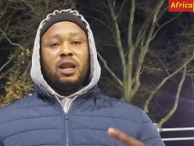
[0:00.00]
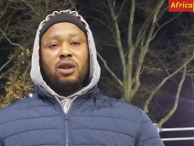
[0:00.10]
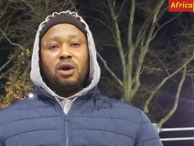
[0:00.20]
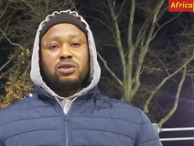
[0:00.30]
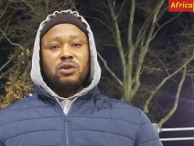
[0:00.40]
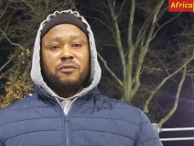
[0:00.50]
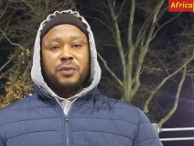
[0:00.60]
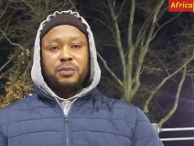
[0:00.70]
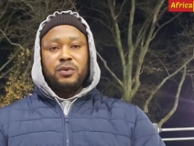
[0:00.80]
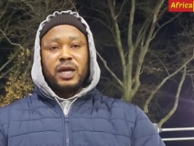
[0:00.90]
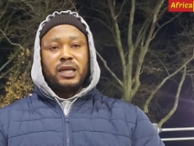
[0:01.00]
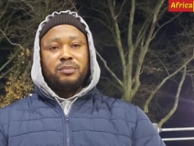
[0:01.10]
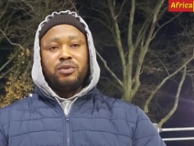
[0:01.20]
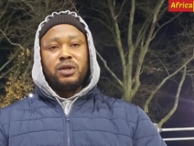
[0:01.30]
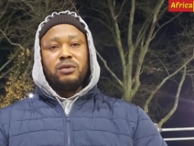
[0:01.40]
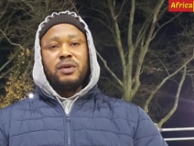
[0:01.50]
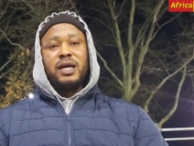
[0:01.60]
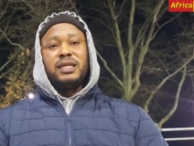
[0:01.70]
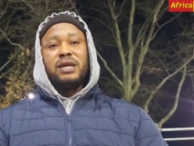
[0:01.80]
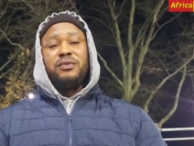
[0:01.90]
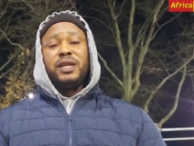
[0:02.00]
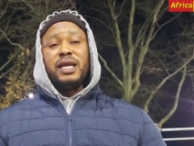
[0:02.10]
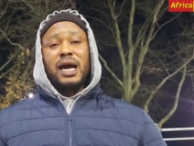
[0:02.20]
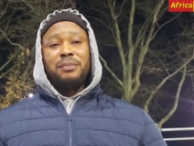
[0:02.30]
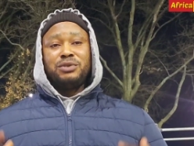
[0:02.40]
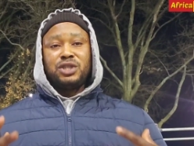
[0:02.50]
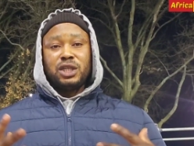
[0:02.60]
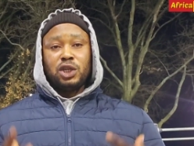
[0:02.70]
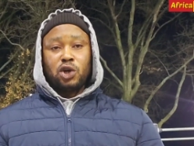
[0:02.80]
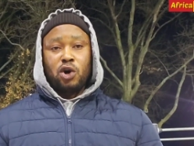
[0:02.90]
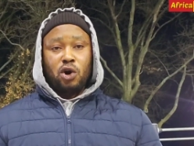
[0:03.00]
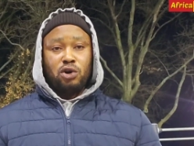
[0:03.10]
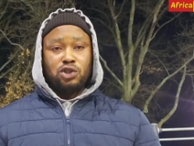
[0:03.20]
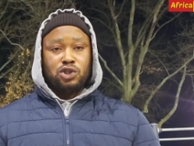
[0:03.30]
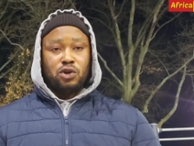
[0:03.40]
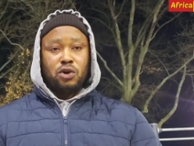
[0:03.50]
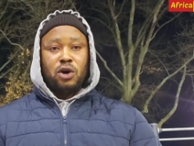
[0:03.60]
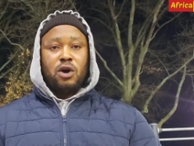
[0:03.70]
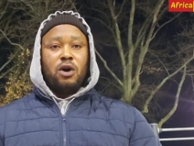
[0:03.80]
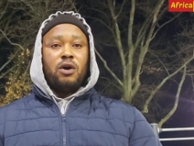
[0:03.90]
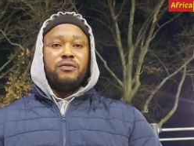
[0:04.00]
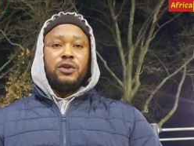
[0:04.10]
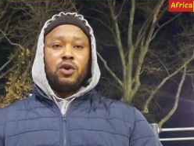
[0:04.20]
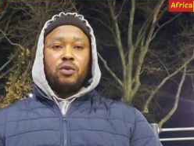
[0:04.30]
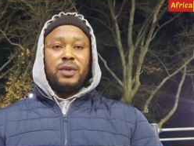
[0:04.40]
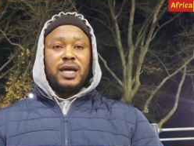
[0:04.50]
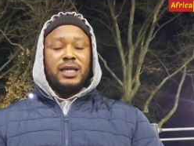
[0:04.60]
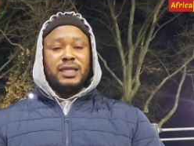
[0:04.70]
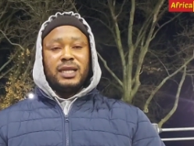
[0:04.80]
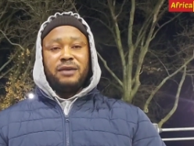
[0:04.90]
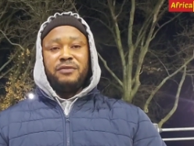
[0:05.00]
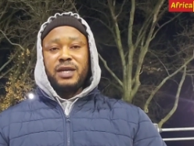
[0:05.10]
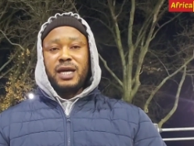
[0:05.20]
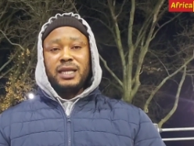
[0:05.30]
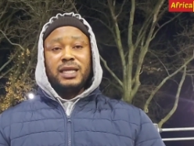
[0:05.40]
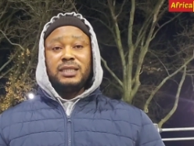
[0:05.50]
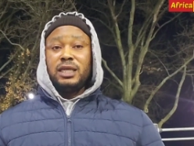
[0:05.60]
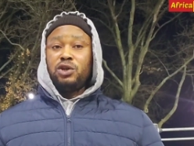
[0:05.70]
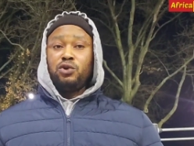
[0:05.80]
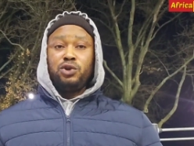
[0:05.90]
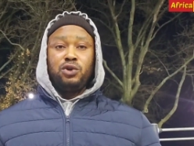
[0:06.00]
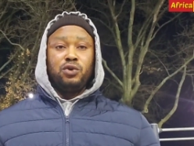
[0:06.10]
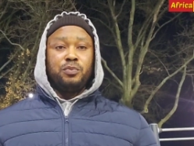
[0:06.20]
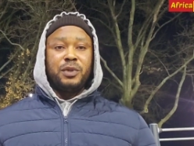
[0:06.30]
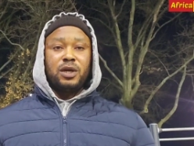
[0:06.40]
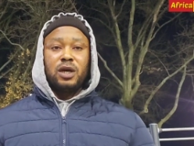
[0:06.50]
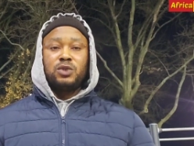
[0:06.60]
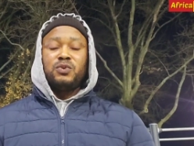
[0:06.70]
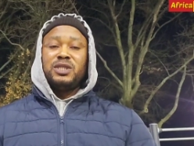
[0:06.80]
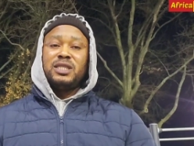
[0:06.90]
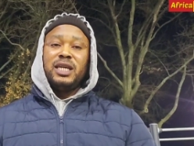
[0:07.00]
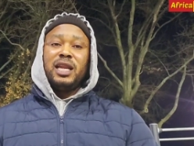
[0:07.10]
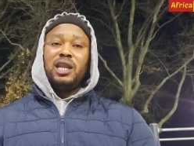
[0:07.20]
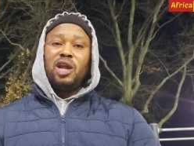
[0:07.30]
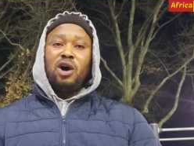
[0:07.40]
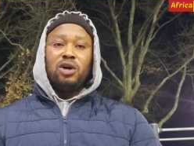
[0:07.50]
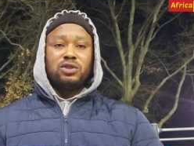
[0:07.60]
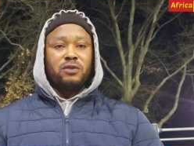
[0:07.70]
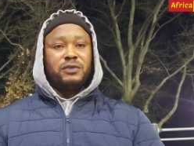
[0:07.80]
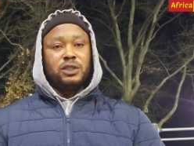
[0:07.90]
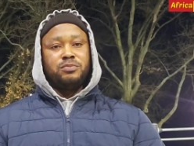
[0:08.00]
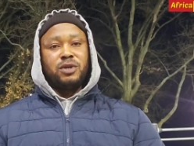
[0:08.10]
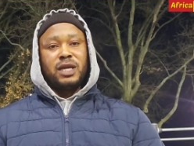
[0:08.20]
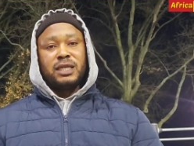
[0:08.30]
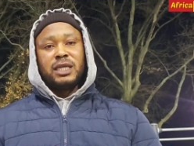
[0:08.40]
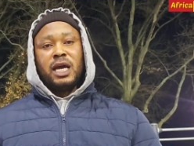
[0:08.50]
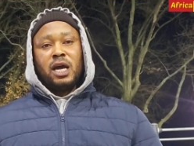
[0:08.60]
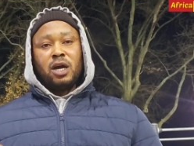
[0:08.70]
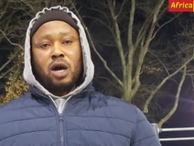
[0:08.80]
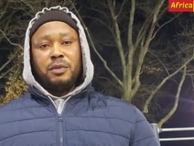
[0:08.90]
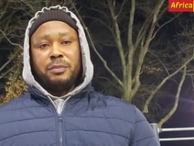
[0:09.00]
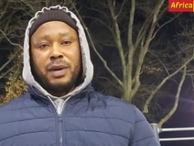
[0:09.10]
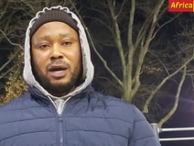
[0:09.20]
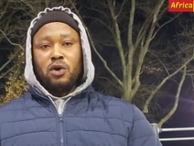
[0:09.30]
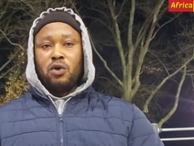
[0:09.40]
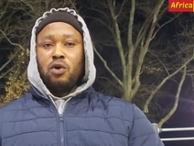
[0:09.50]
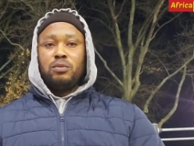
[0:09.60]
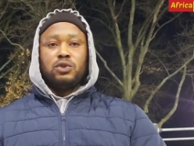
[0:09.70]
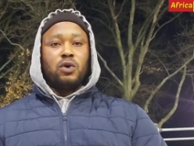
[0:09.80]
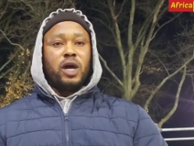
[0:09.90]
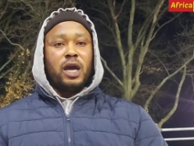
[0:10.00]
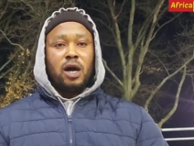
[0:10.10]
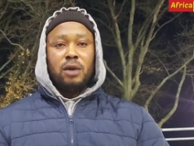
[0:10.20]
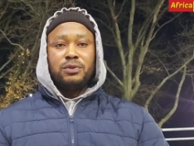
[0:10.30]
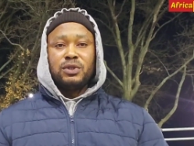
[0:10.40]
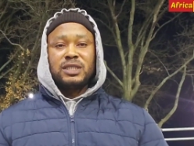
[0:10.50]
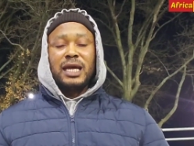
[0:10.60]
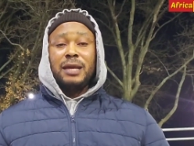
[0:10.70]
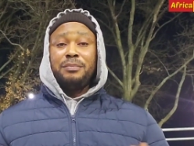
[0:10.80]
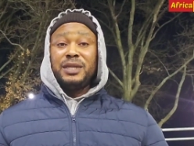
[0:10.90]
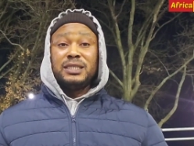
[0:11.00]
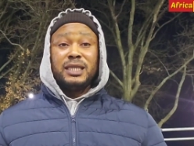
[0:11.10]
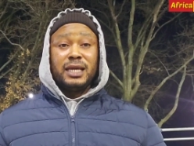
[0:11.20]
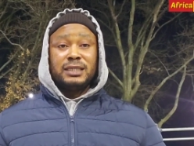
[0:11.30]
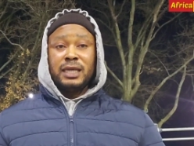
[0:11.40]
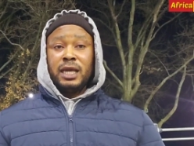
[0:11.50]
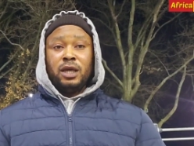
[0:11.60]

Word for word: A lot of people that they brought around, they really appreciate the culture of the homeland in Africa. This is a good look because we see a lot of these brothers coming back home to help, to start a business,